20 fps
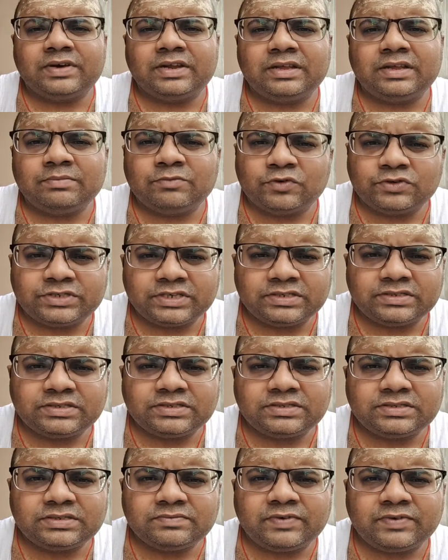
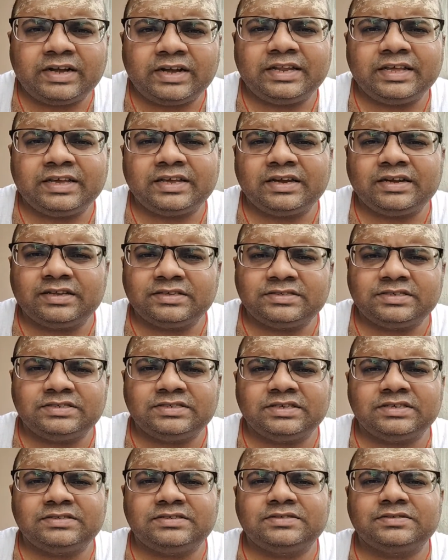emotions while taking
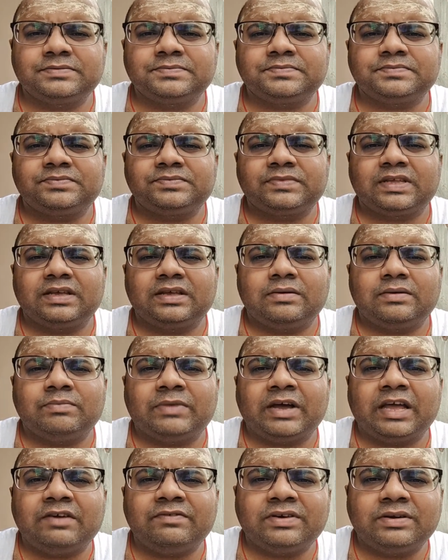decisions,
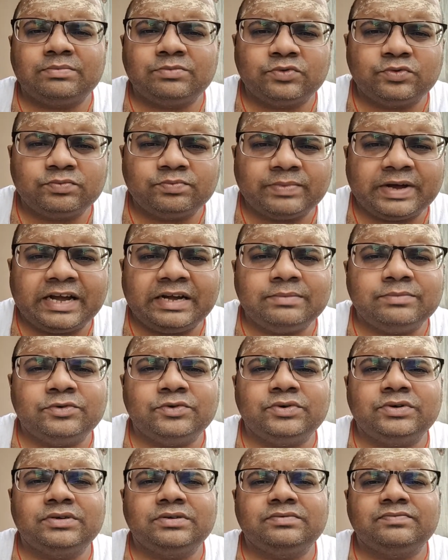by our bad mood
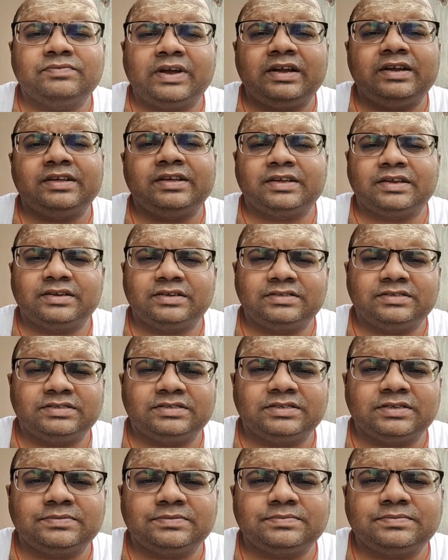while taking
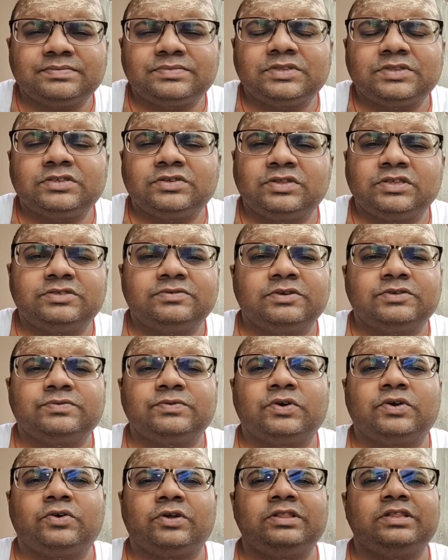decision. So this was for
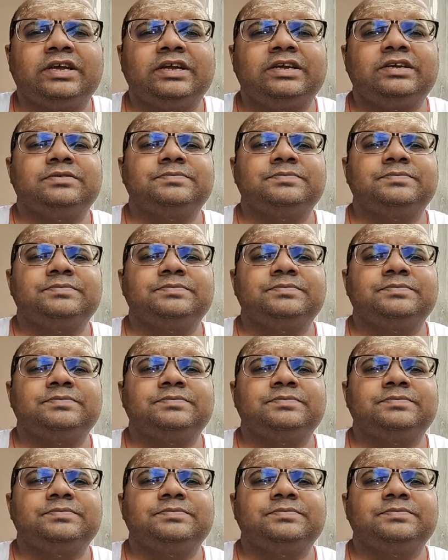all that,